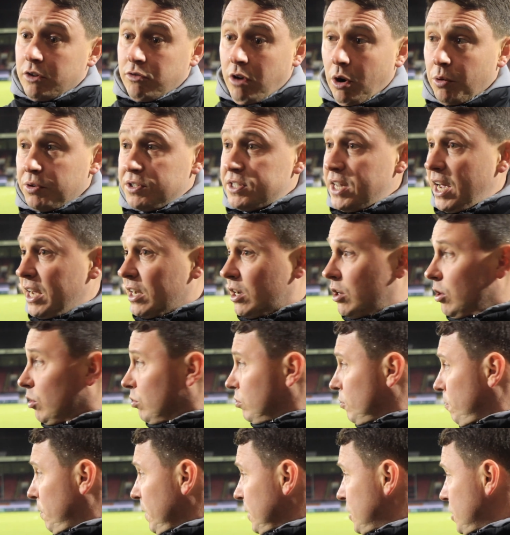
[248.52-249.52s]
He rolled his
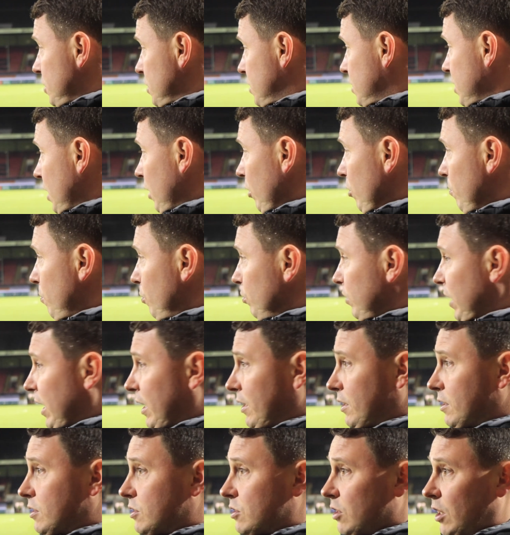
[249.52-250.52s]
ankle. Pitch is terrible
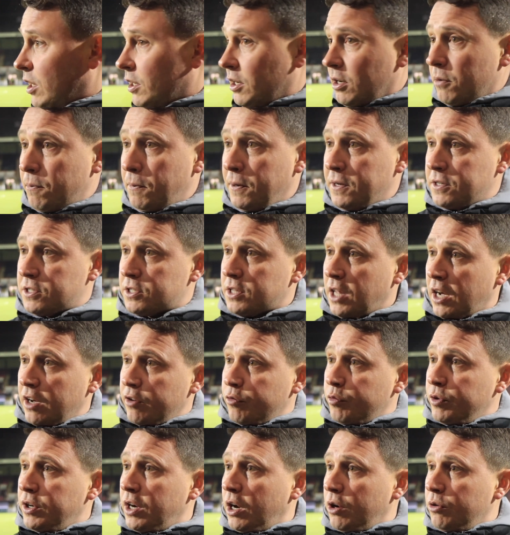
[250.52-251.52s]
down this side of the pitch,
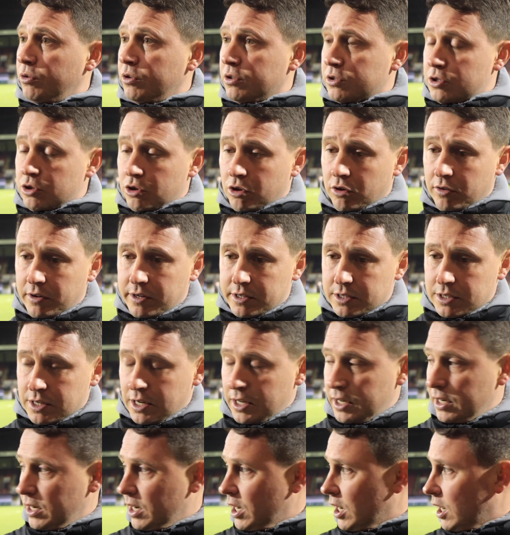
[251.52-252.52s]
Dave. We know
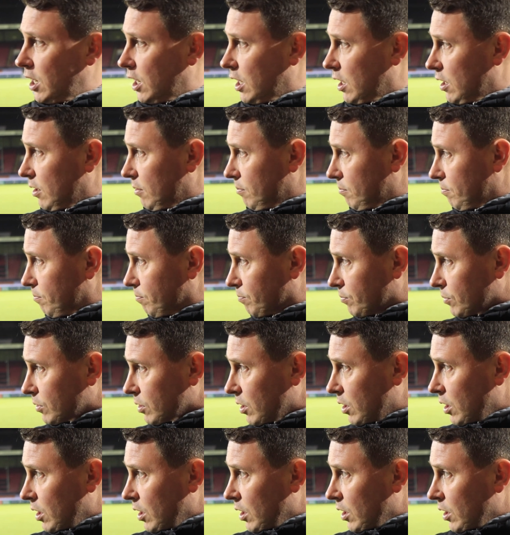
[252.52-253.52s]
notoriously that
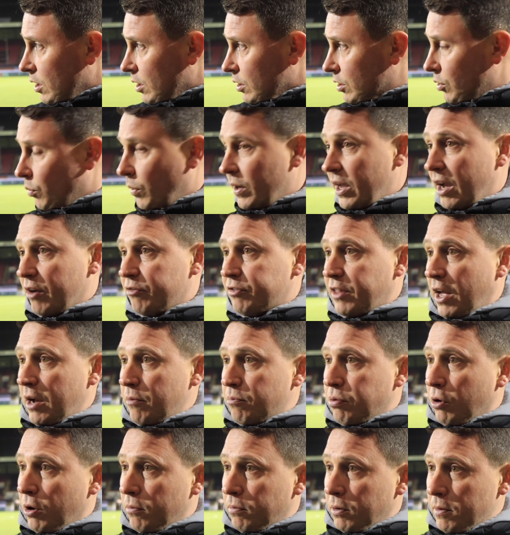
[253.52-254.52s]
that we have
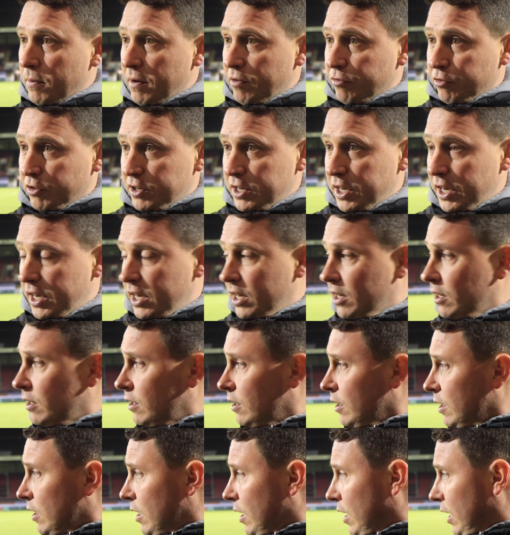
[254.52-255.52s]
that problem every year.
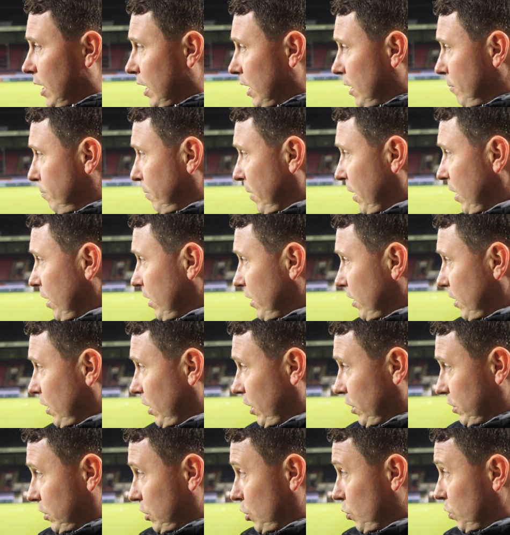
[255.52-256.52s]
But
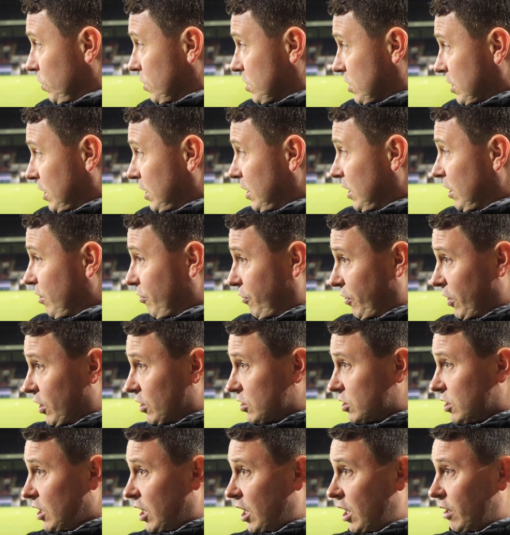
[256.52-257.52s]
you would have seen in the
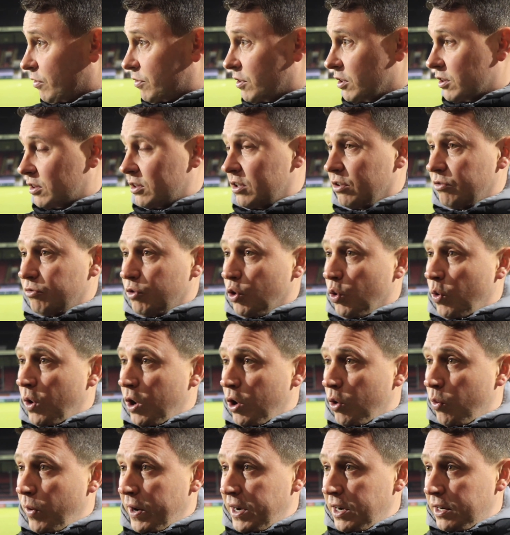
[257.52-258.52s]
first half that
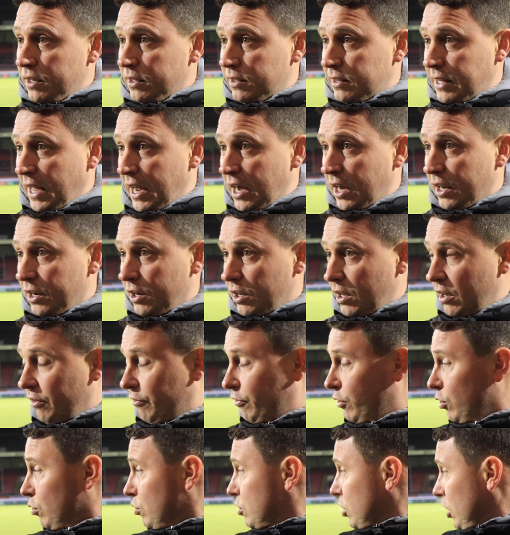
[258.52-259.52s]
Ruel went down a
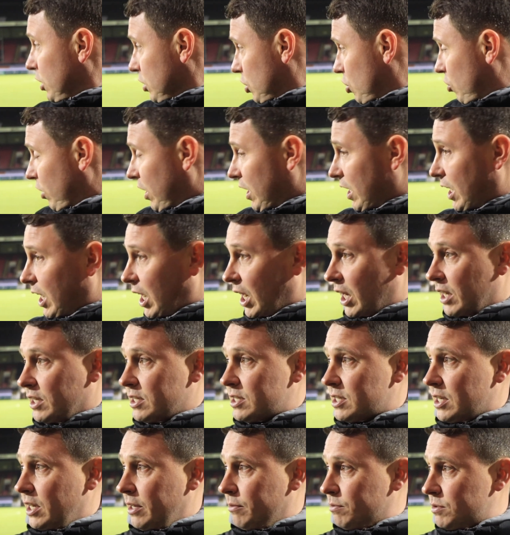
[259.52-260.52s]
few times. Craig Clay
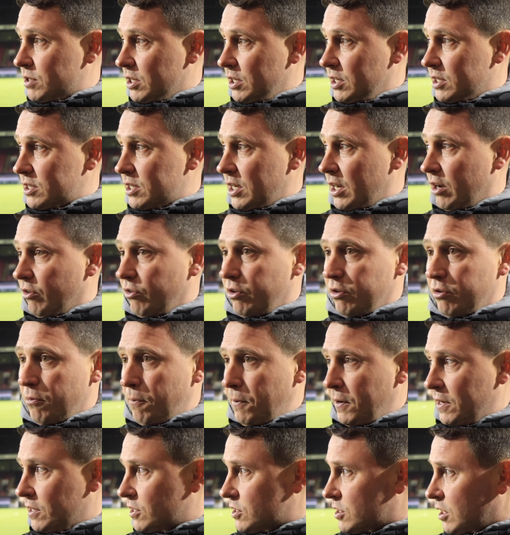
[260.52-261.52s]
slipped in this area
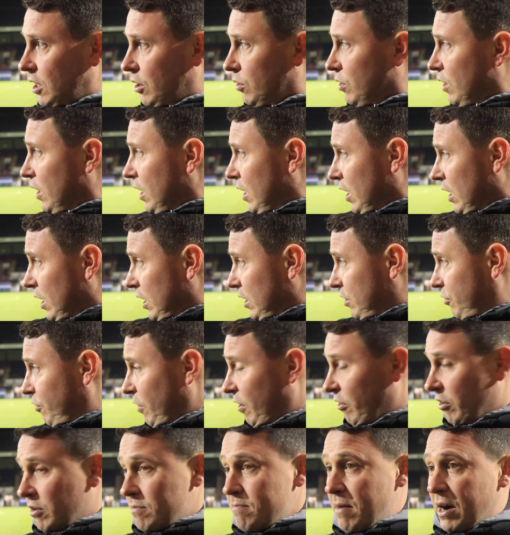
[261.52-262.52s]
of the pitch. So it's
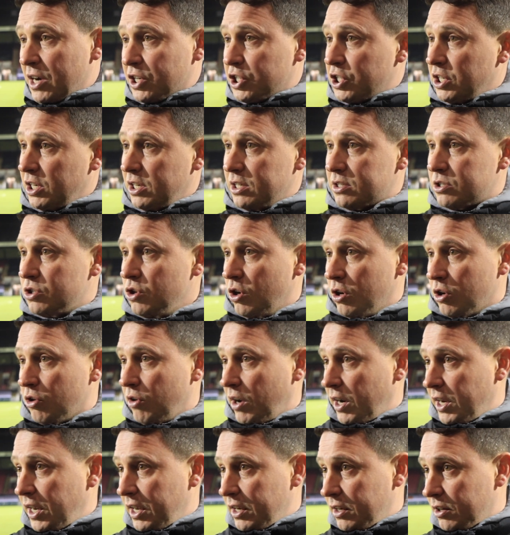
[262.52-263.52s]
very mushy. It's not
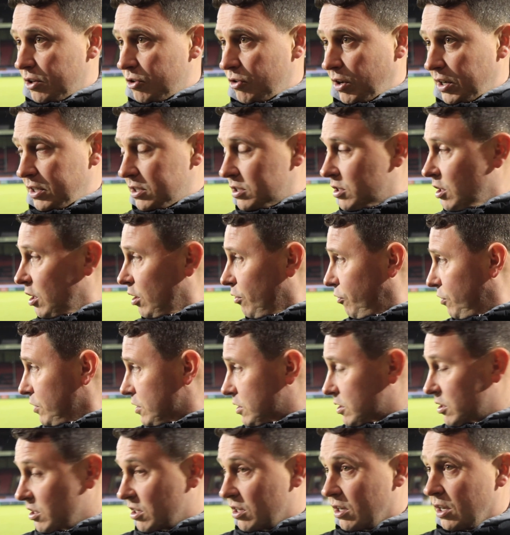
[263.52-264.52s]
a great
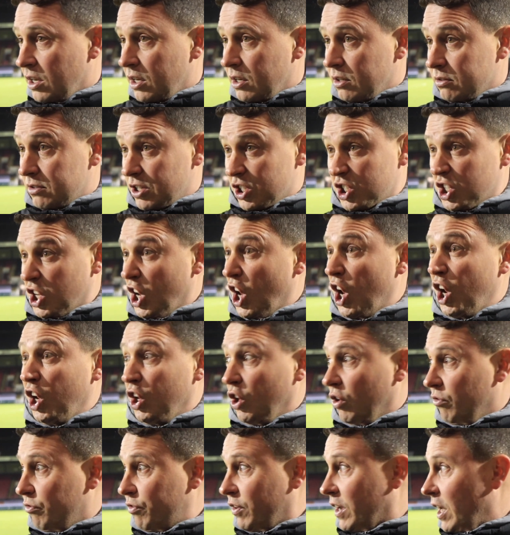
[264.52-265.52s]
surface to
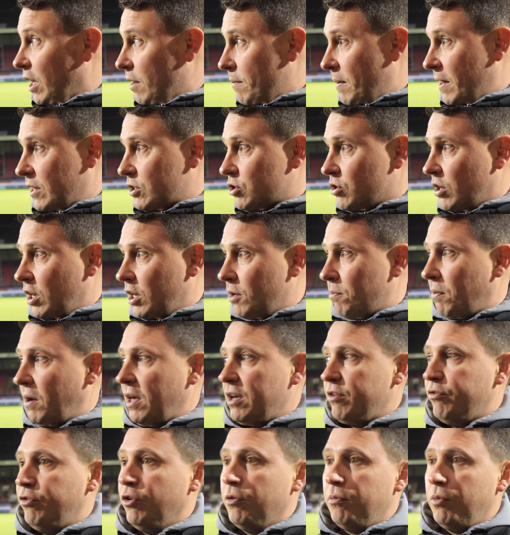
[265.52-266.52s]
turn on. Forget about trying to
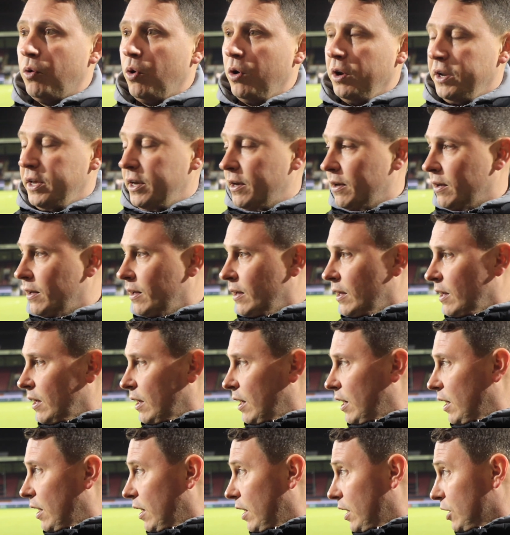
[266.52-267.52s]
play football on it.
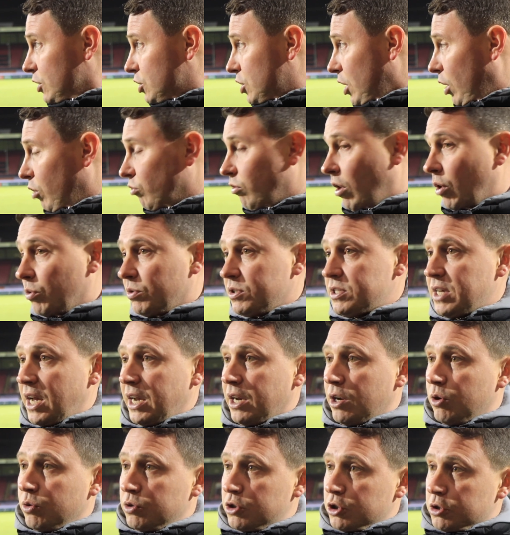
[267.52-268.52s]
And Joe rolled his
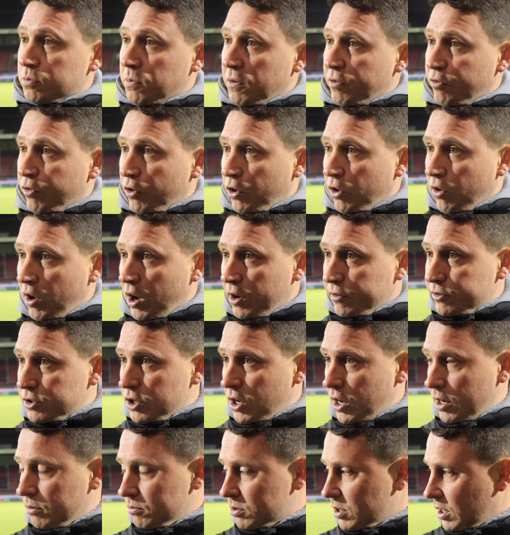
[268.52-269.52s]
ankle just before half
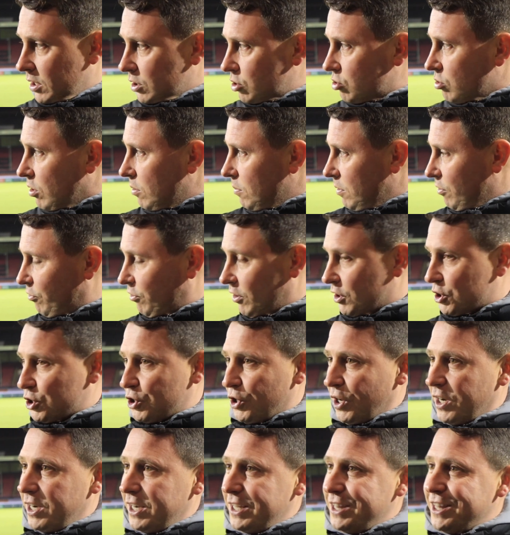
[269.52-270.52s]
time, so extremely
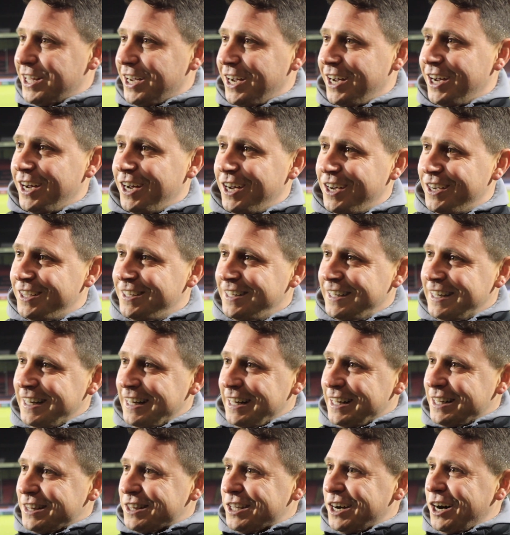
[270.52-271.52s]
frustrating that
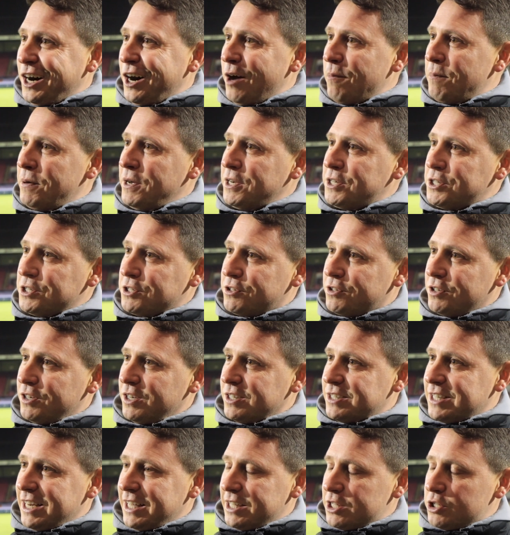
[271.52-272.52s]
our pitch
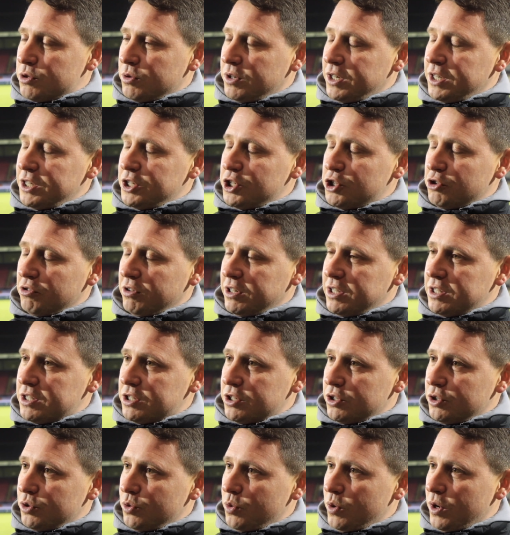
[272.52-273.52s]
has led to an injury
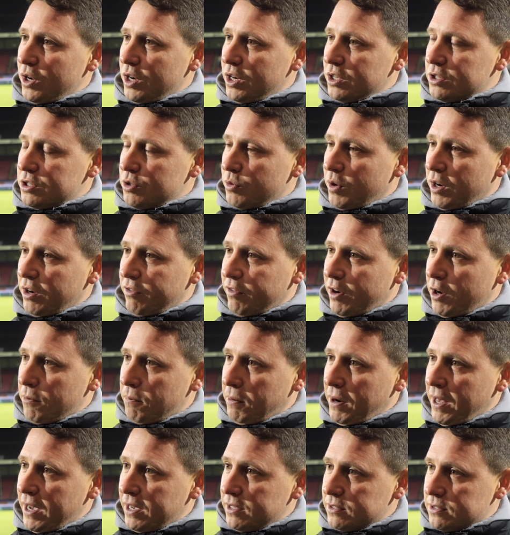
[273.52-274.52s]
to one of our
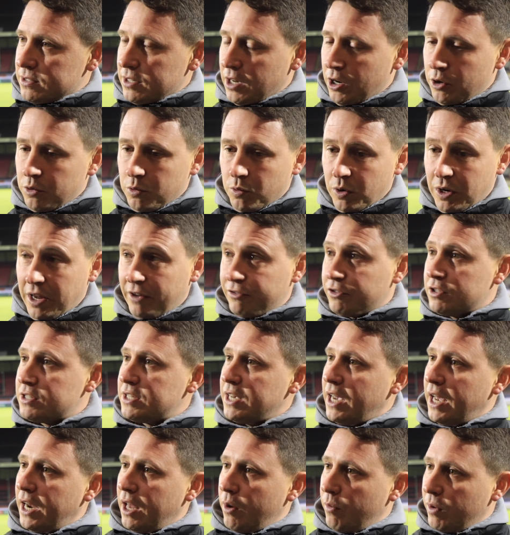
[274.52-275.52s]
players. So we'll have to
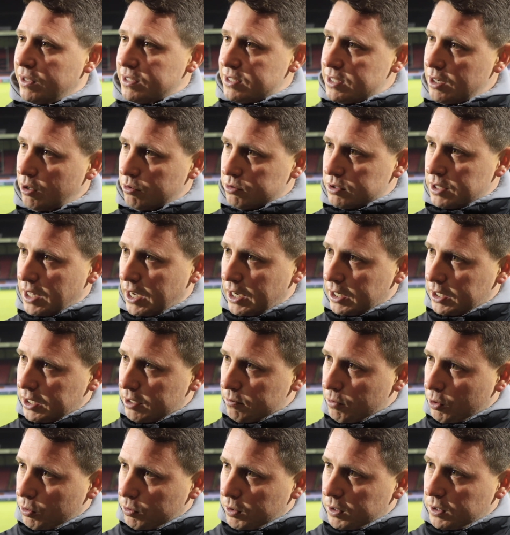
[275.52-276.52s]
see how that one settles down in
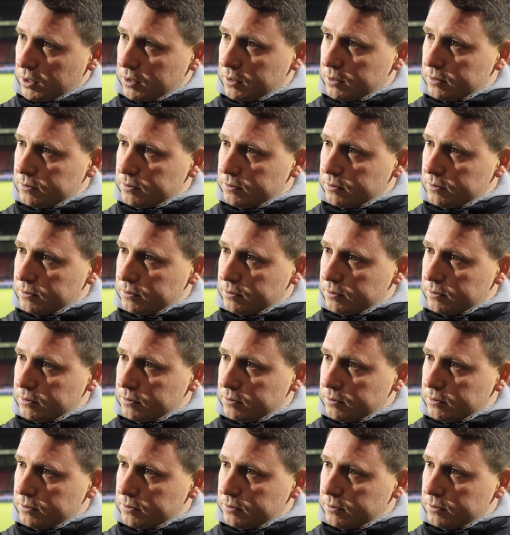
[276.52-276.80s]
the morning.